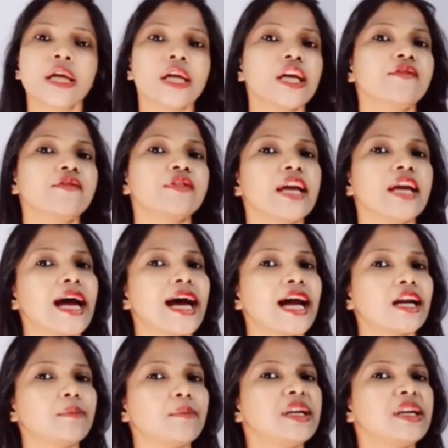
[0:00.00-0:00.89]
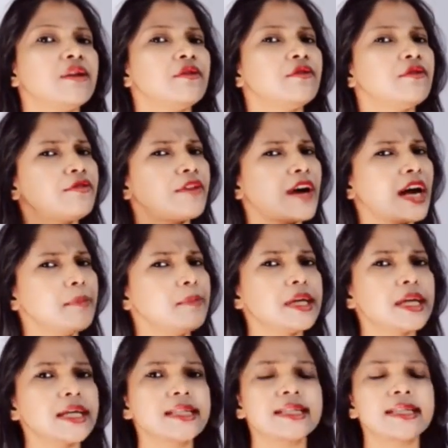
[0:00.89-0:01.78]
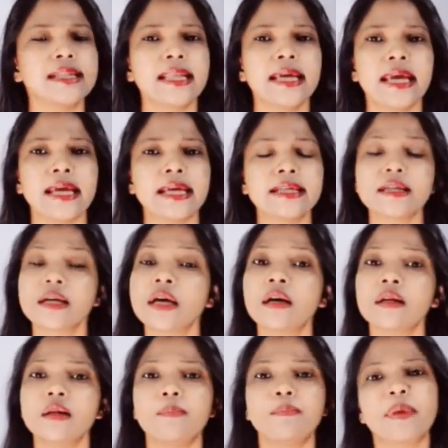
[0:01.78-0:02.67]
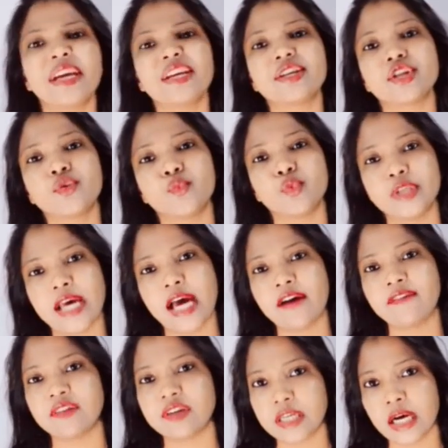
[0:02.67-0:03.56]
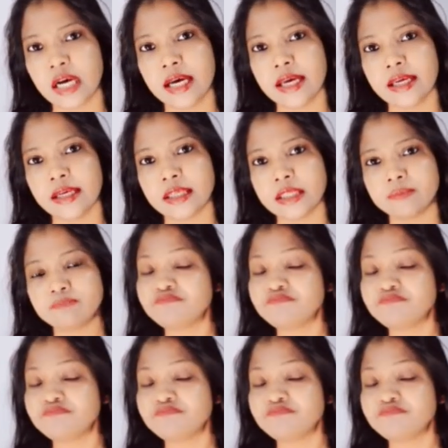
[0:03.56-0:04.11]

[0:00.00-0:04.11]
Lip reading: If they had been 5 minutes late, the patient would have died